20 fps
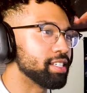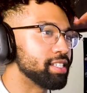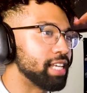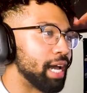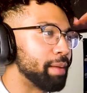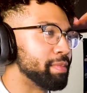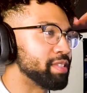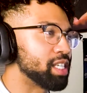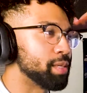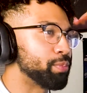
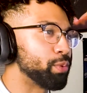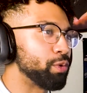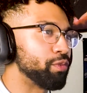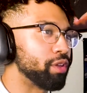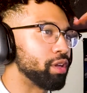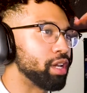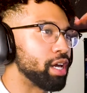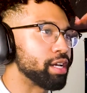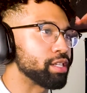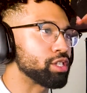Diamonds improved
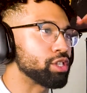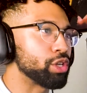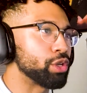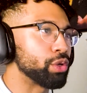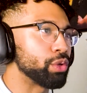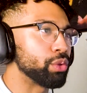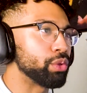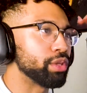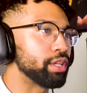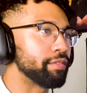a lot
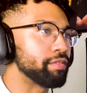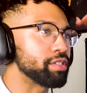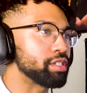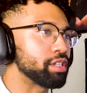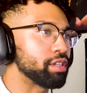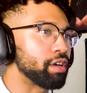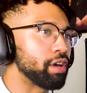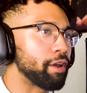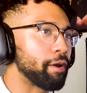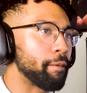too. Love to see
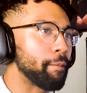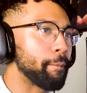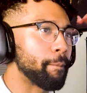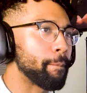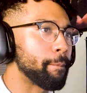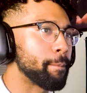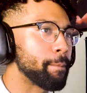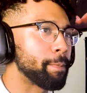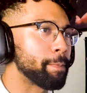that.